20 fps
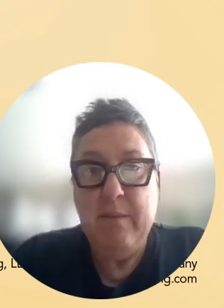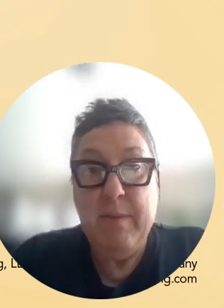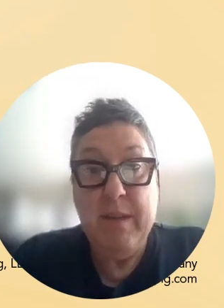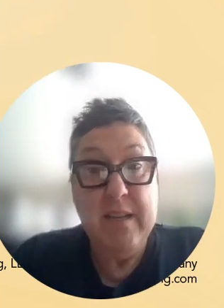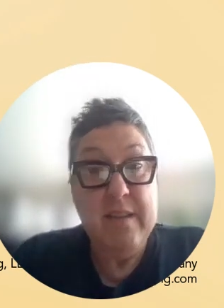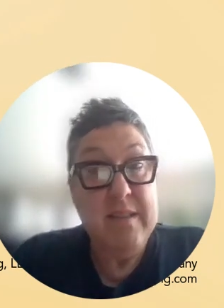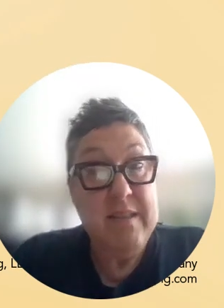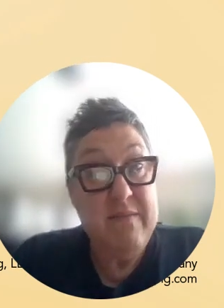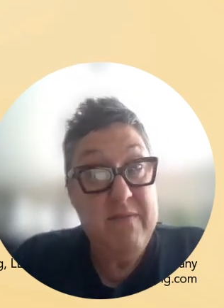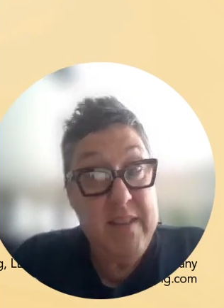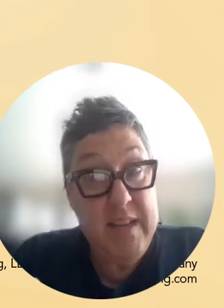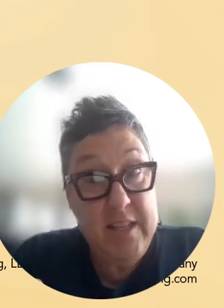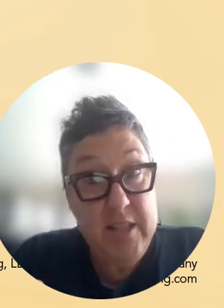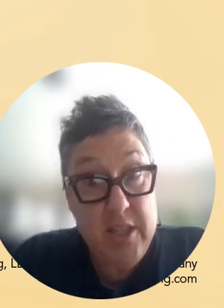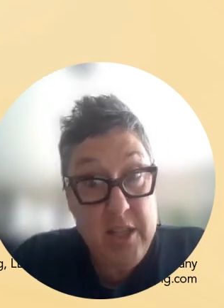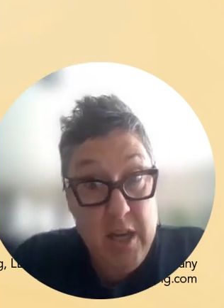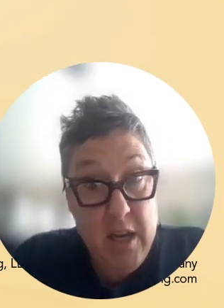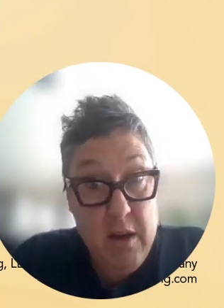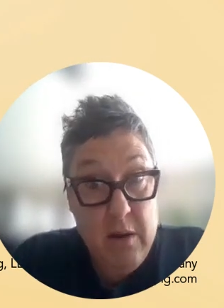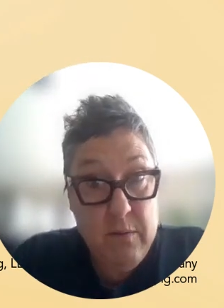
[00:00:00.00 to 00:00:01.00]
Because if they
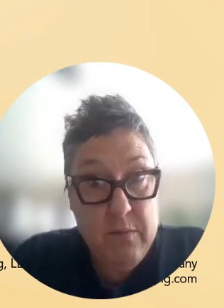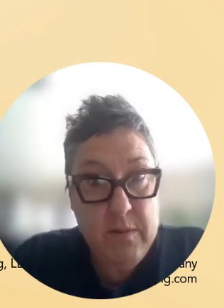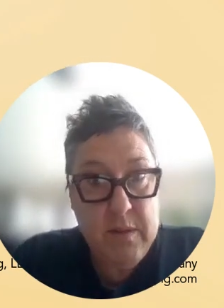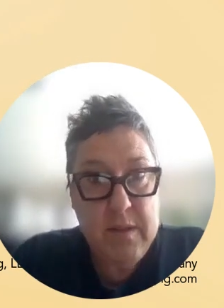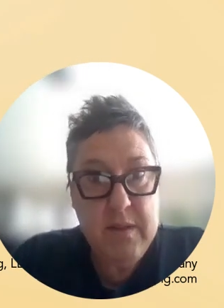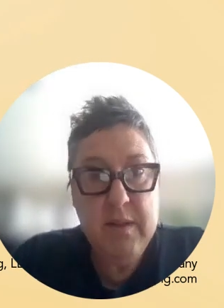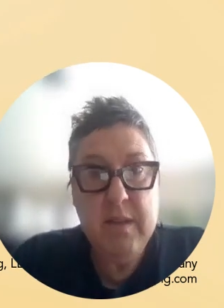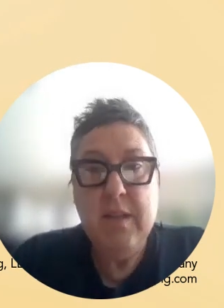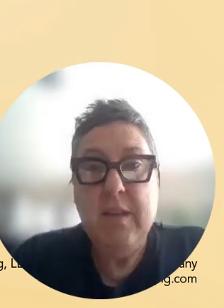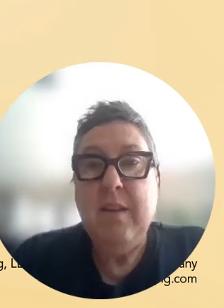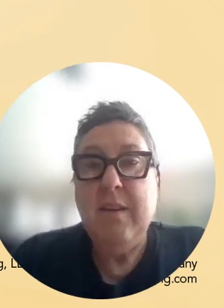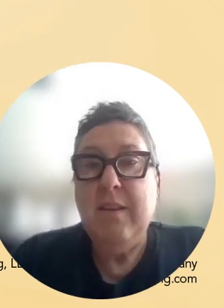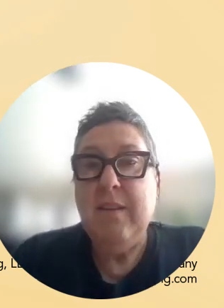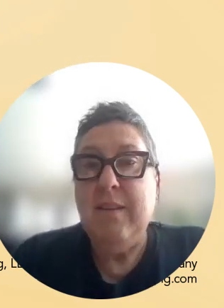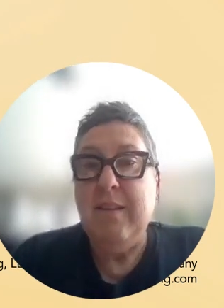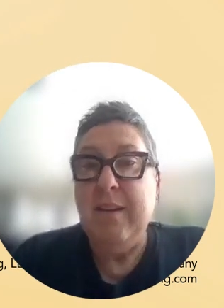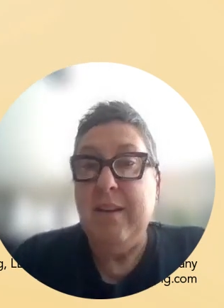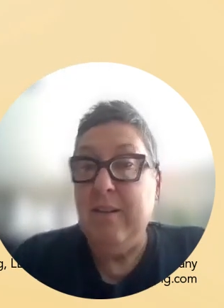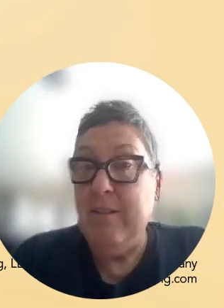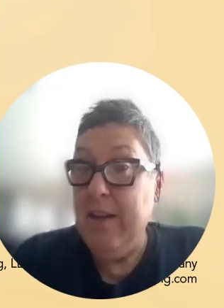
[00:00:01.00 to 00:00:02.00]
don't,
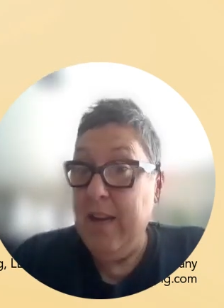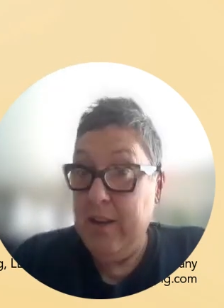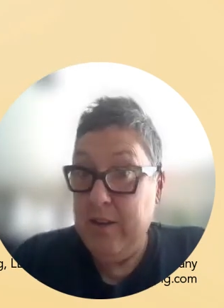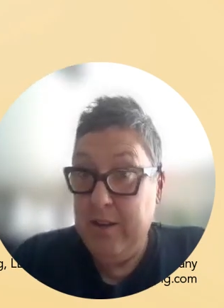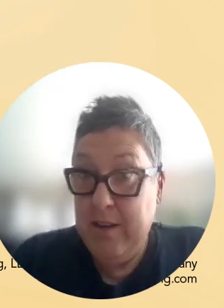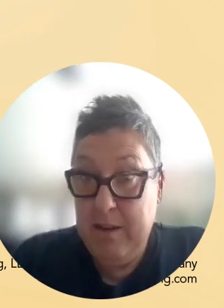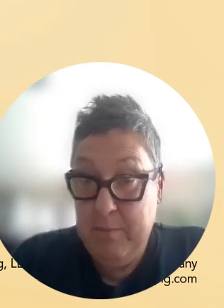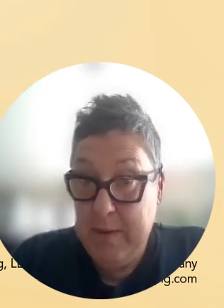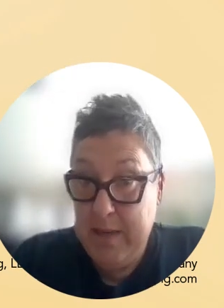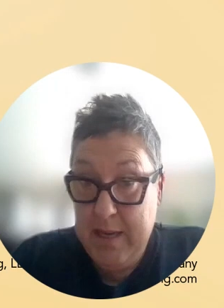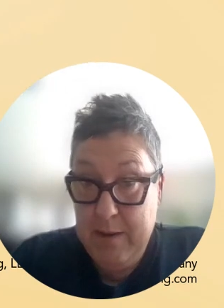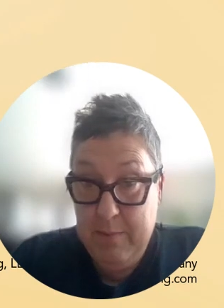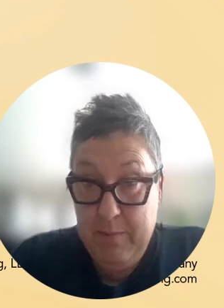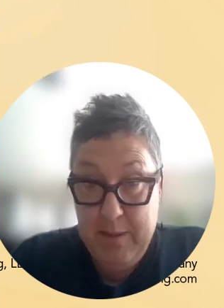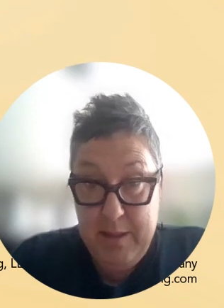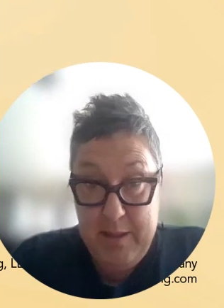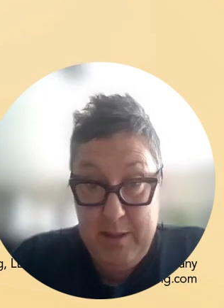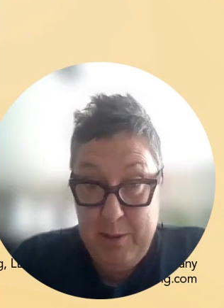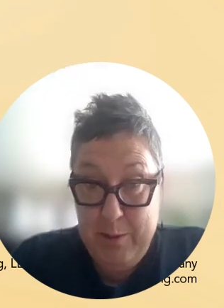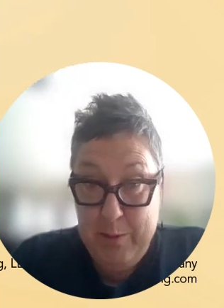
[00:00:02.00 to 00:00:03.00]
they're not going to be able
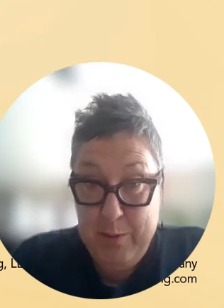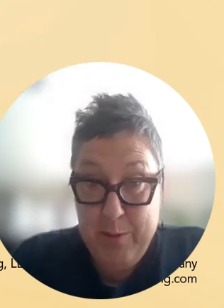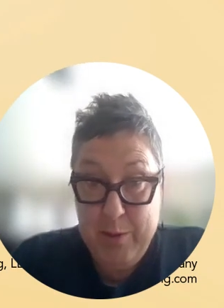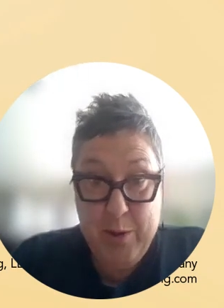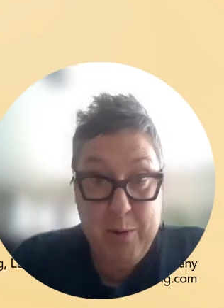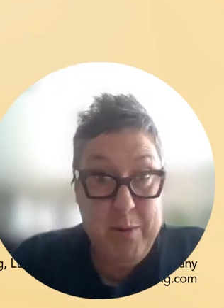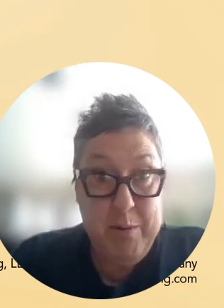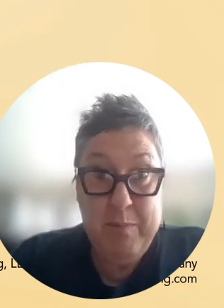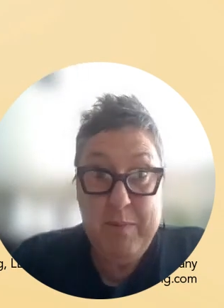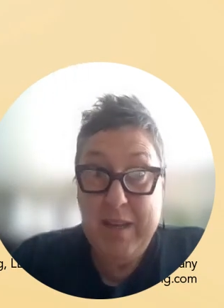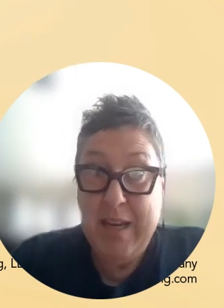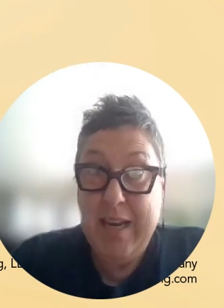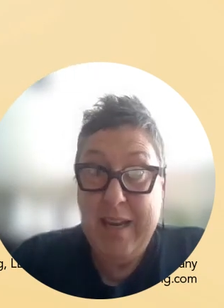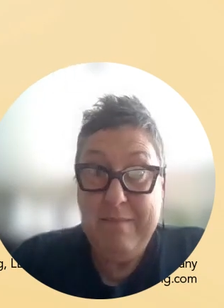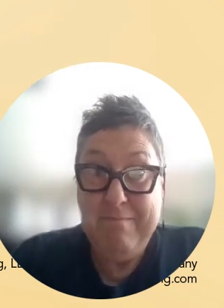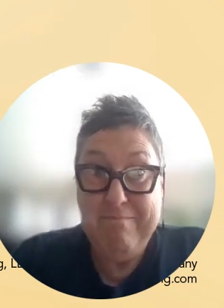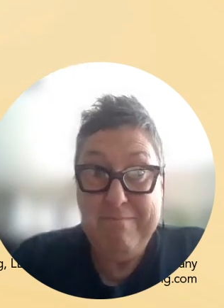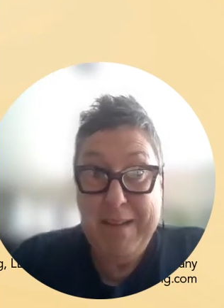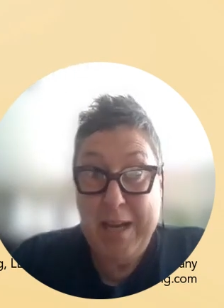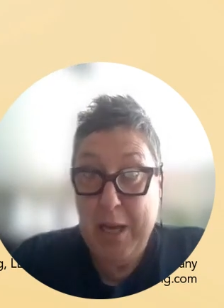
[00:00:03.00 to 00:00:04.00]
to go up that
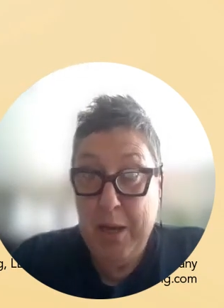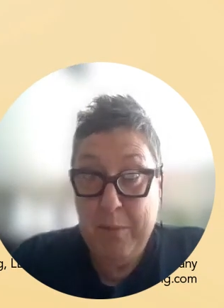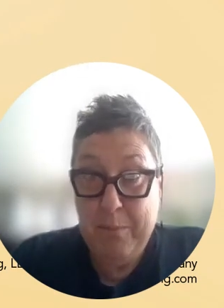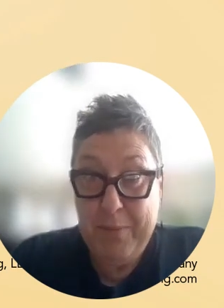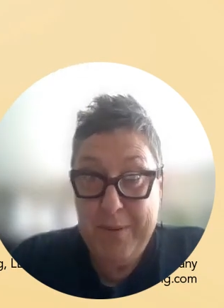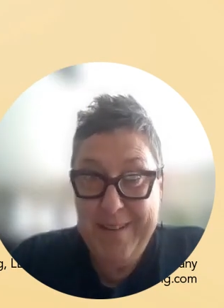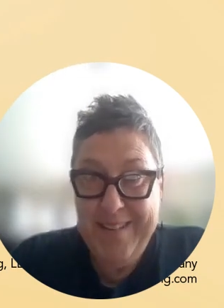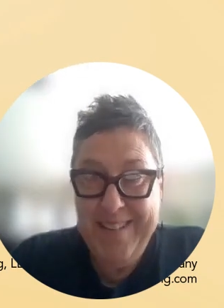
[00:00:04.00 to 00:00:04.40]
Alp.